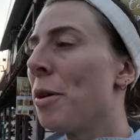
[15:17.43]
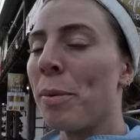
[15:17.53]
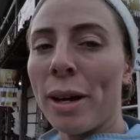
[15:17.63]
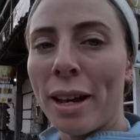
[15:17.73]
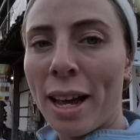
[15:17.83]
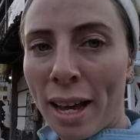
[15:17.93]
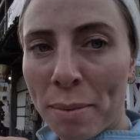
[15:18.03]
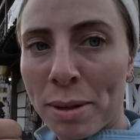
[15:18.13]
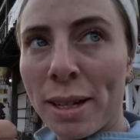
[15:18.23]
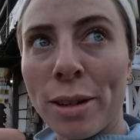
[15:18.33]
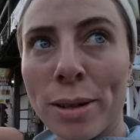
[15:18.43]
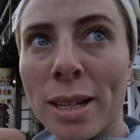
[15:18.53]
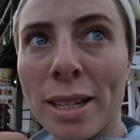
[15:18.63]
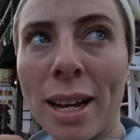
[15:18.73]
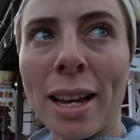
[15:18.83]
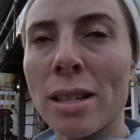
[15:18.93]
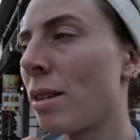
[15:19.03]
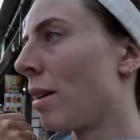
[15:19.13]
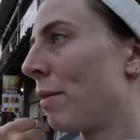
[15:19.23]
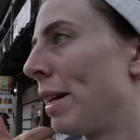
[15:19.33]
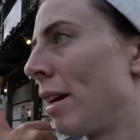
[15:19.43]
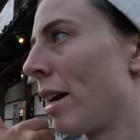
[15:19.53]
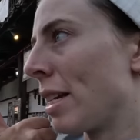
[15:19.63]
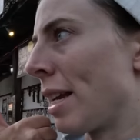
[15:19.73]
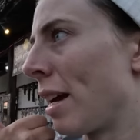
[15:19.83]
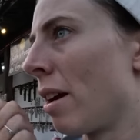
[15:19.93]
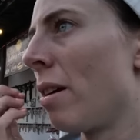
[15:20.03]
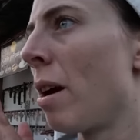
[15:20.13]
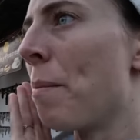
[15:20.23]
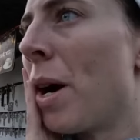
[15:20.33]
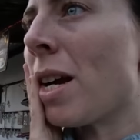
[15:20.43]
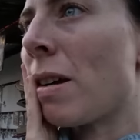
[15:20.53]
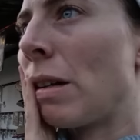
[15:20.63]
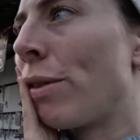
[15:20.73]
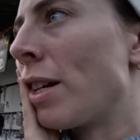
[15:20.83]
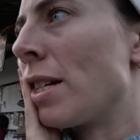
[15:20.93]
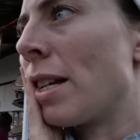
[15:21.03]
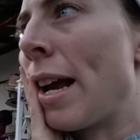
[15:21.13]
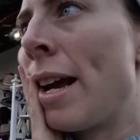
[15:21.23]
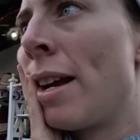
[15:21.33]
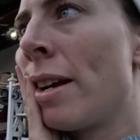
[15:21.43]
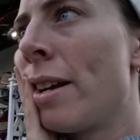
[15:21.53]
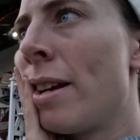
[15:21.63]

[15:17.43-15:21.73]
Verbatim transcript: But absolute success. I really like Ataco. I might go as far to say